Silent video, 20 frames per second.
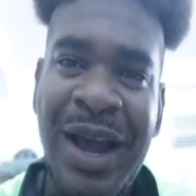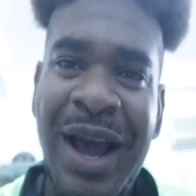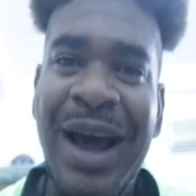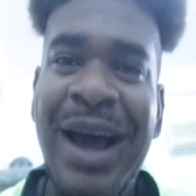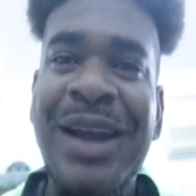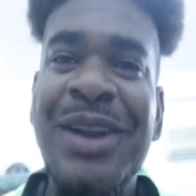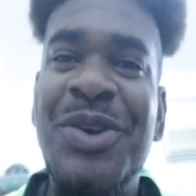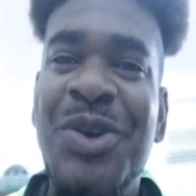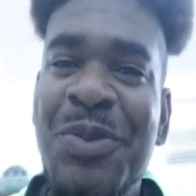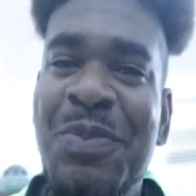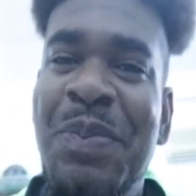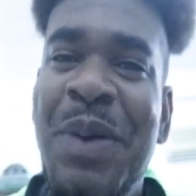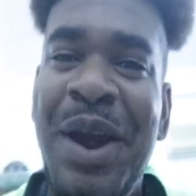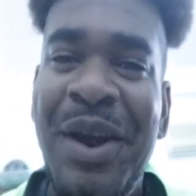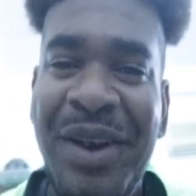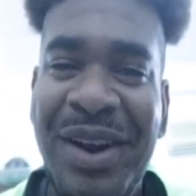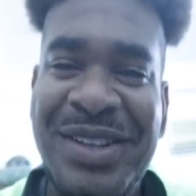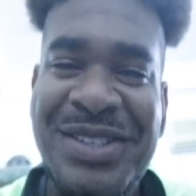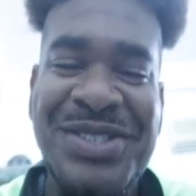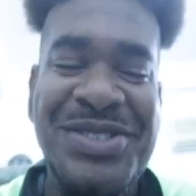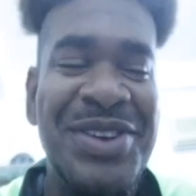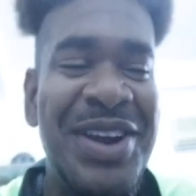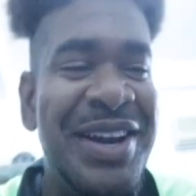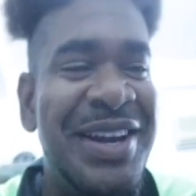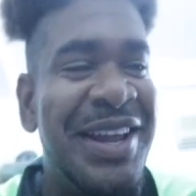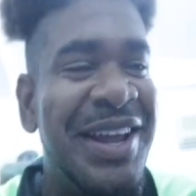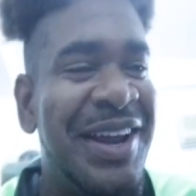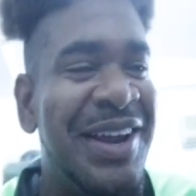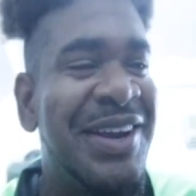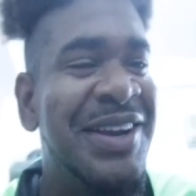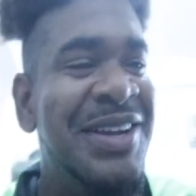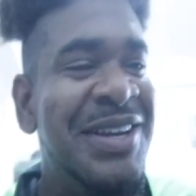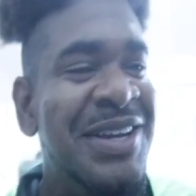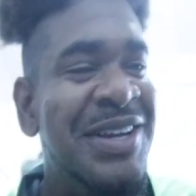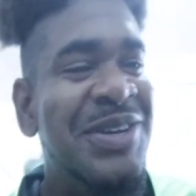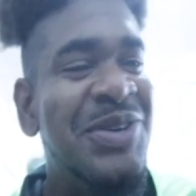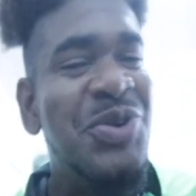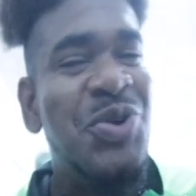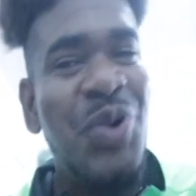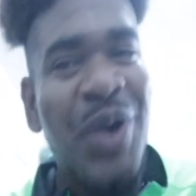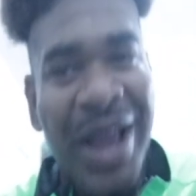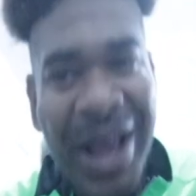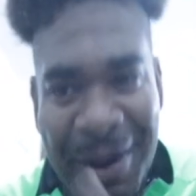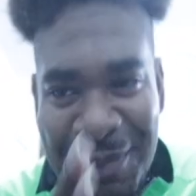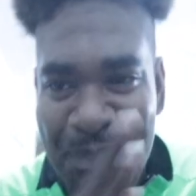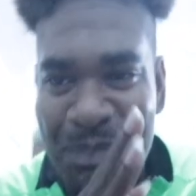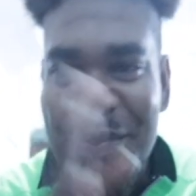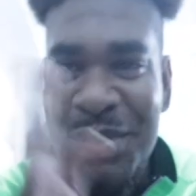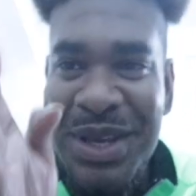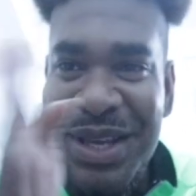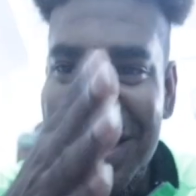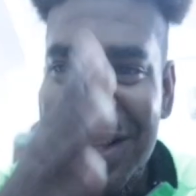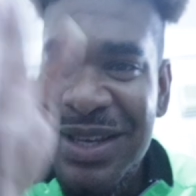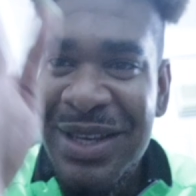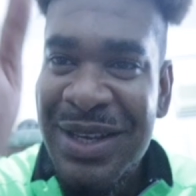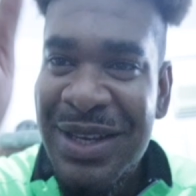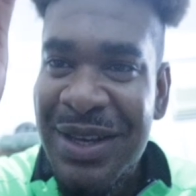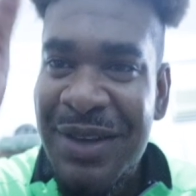I had good parents right there who helped me